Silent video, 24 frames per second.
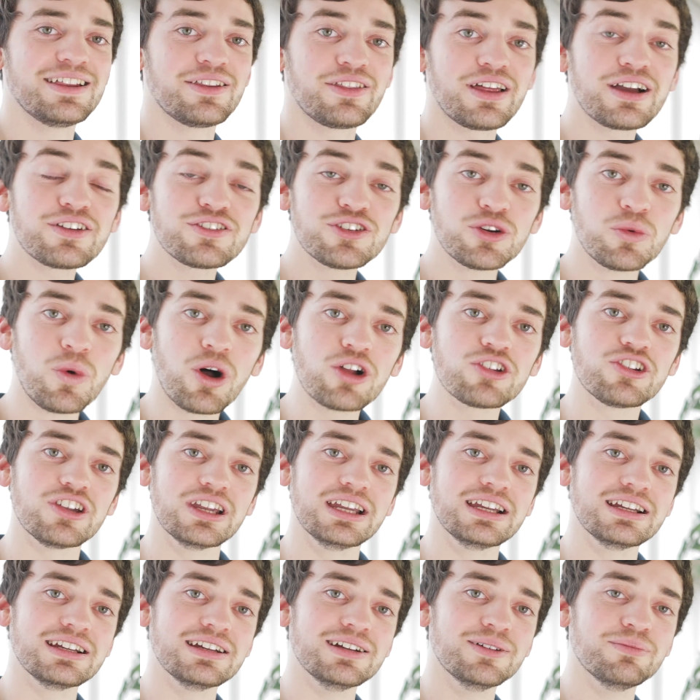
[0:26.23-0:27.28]
Thanks for
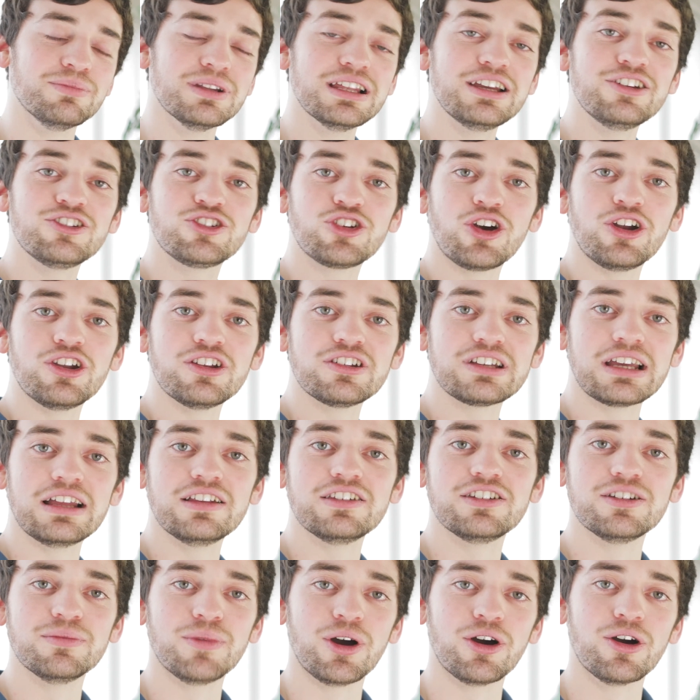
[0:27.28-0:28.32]
watching. Please join us again
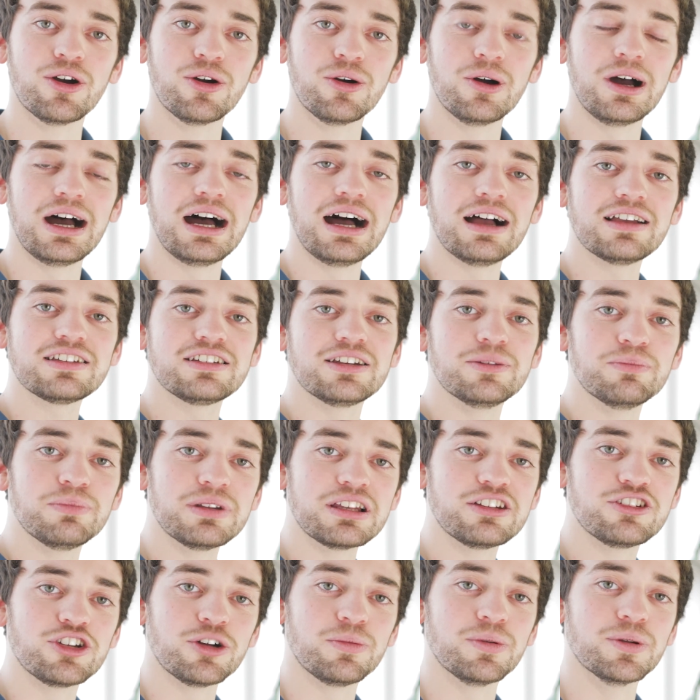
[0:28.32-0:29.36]
tomorrow at
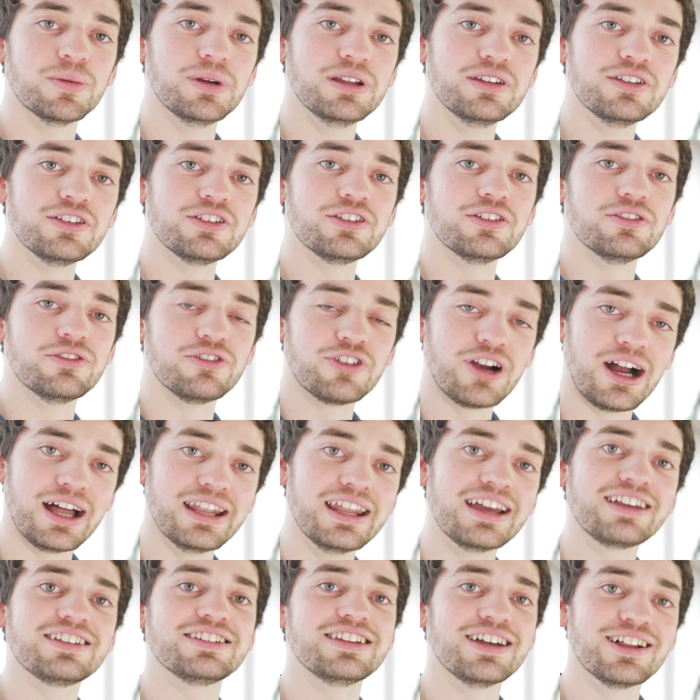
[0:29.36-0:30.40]
Simply Supplements for our
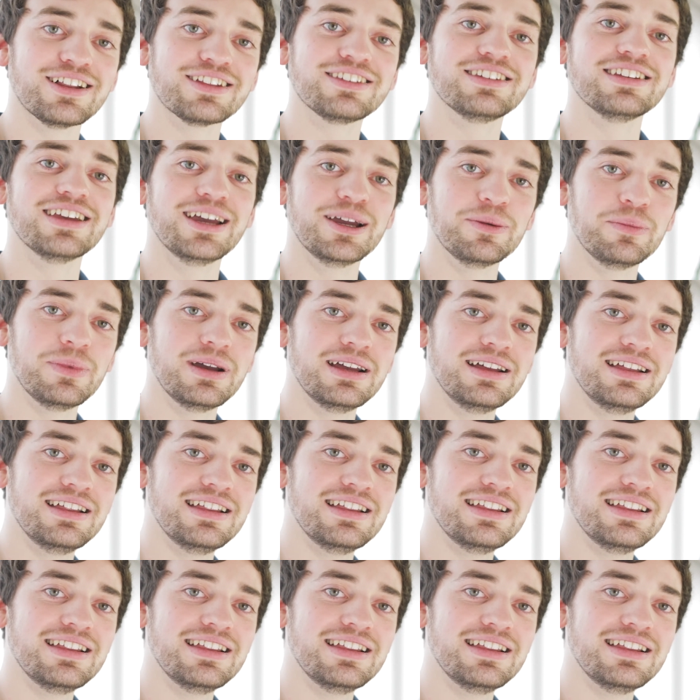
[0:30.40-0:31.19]
next health tip.